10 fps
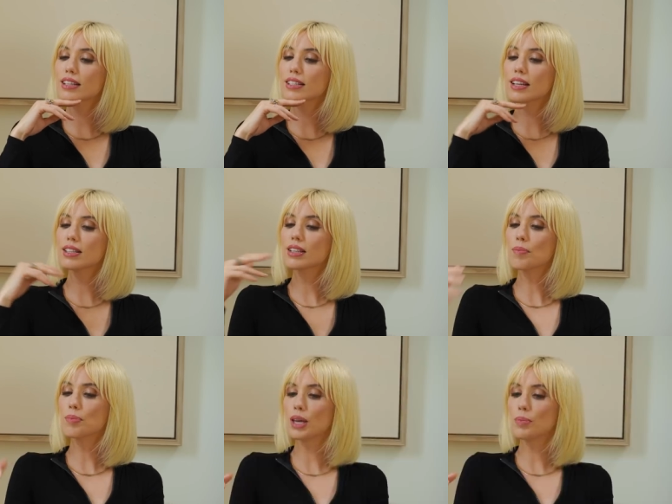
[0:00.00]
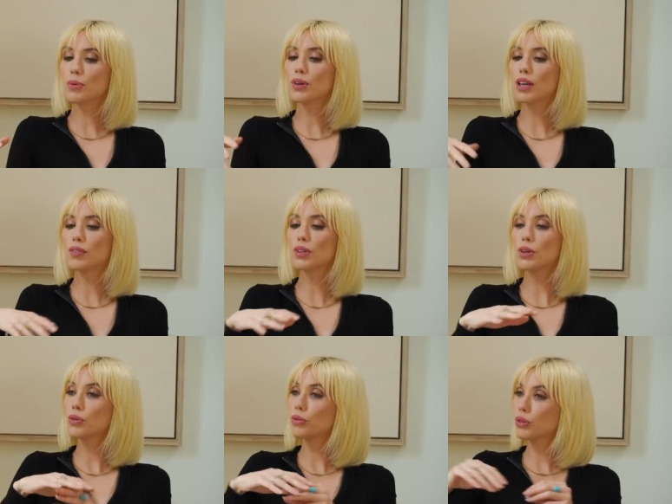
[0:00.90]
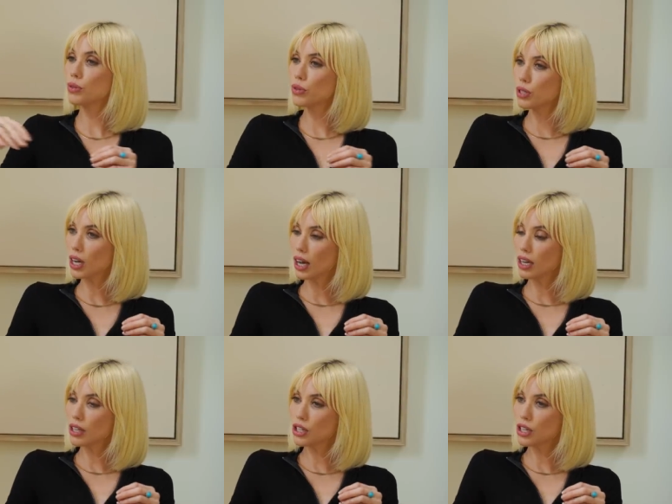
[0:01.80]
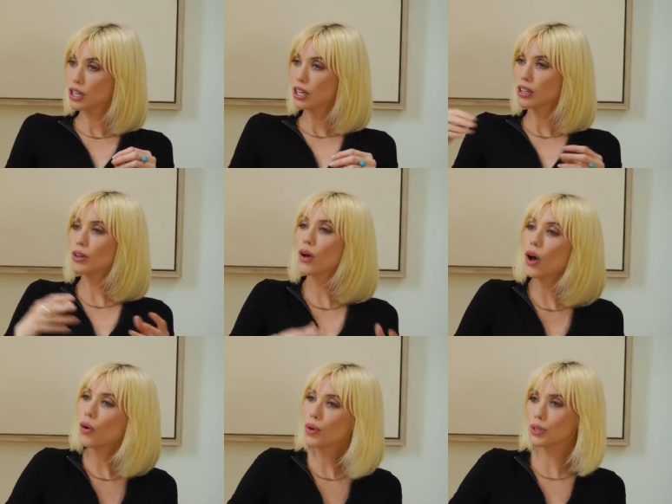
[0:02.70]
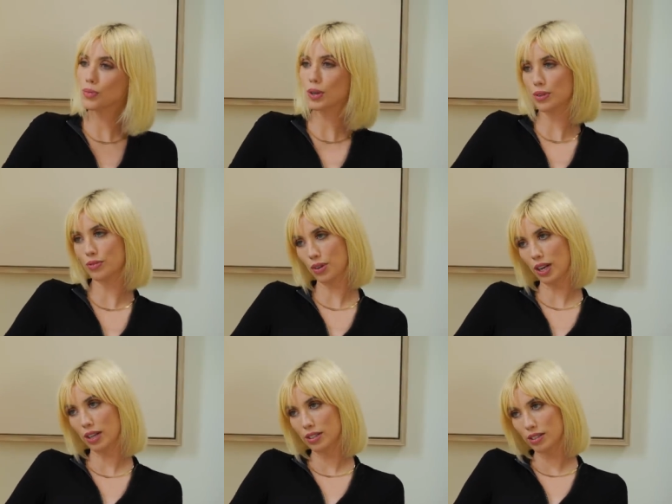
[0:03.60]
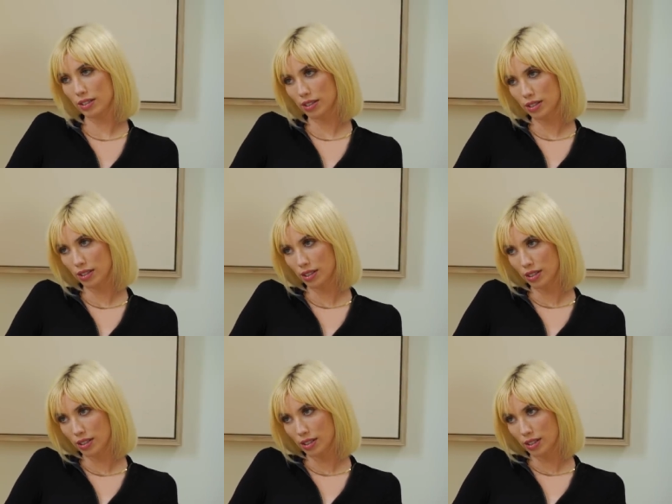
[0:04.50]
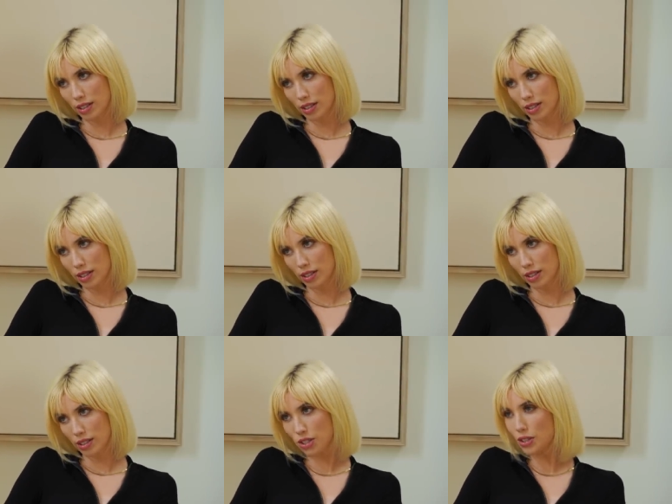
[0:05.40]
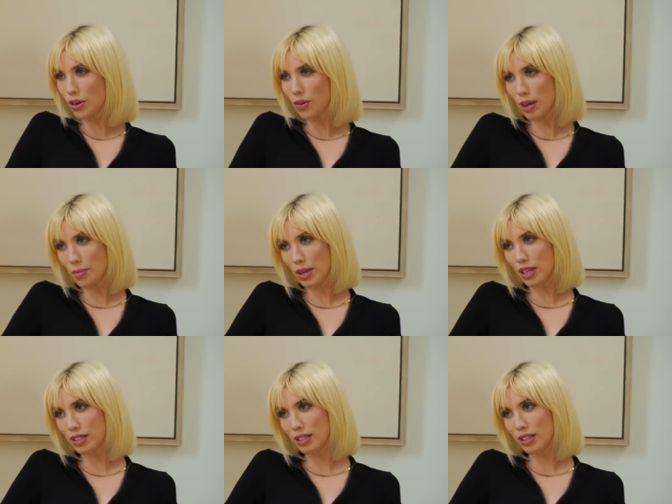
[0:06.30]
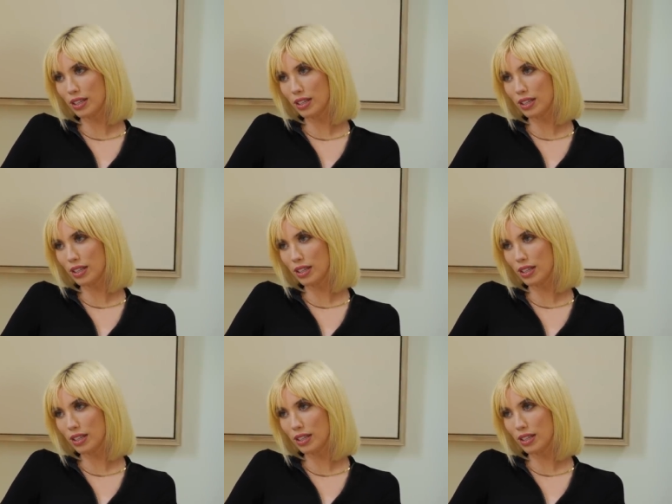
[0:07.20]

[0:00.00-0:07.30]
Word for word: It's like some people, even though you lose touch, mm-hmm. they'll always be your friend. Damn. Do you know what I mean?